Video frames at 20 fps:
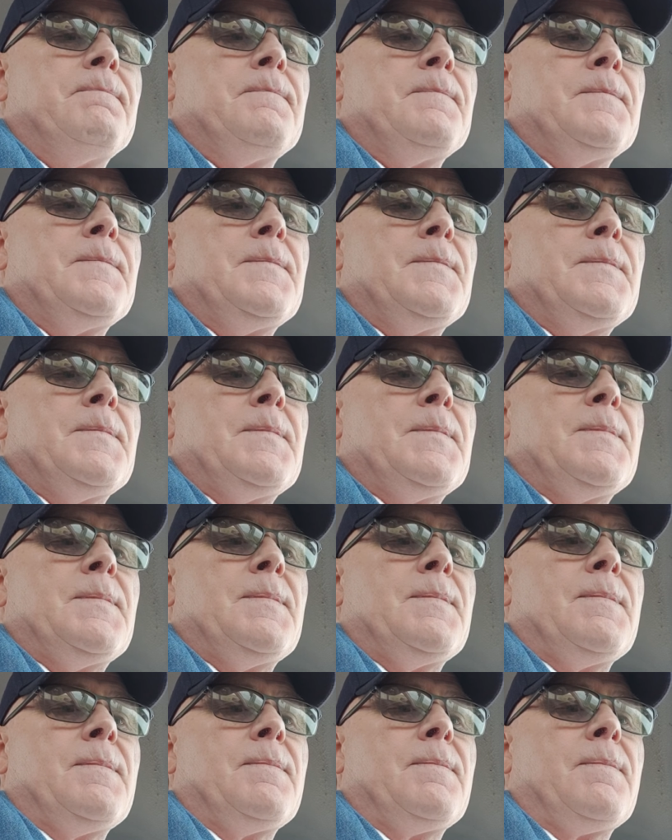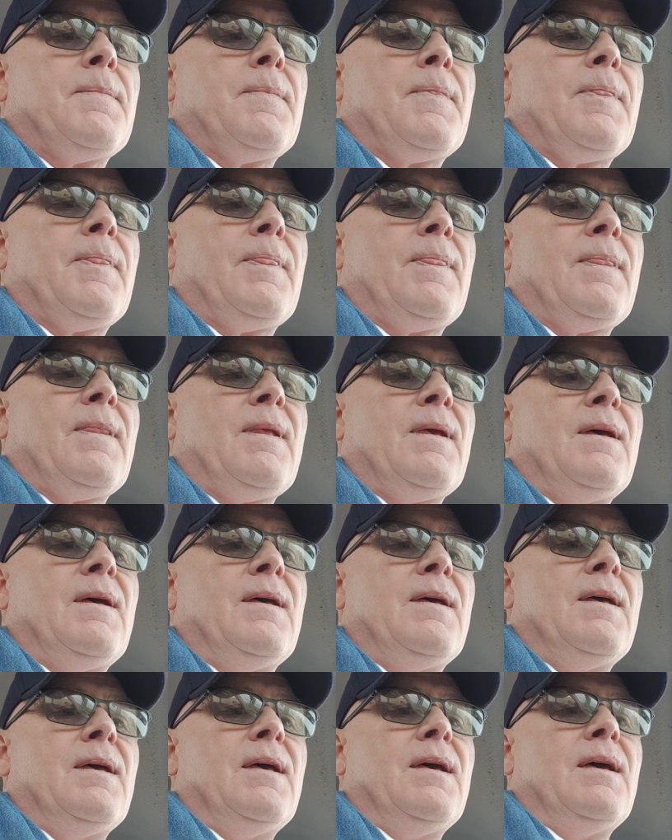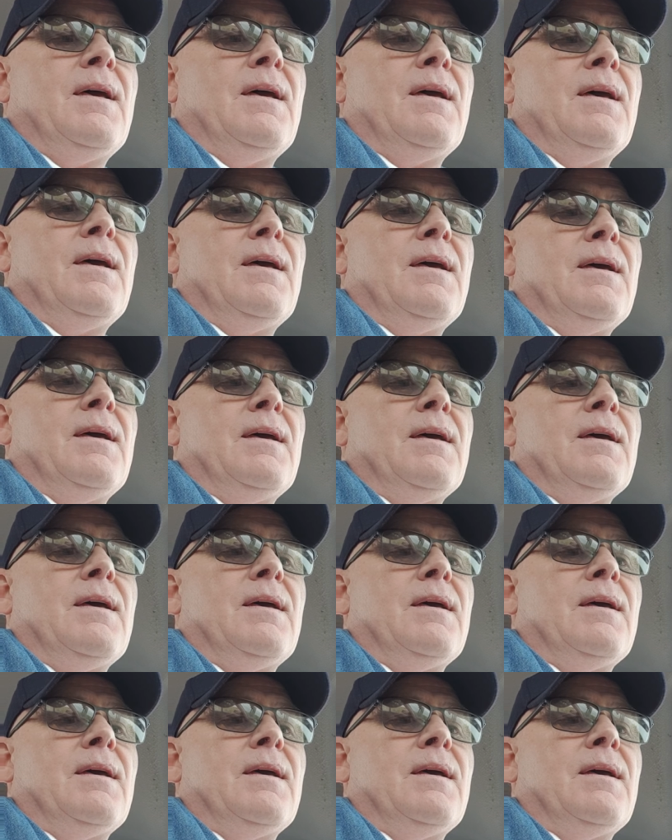(silence)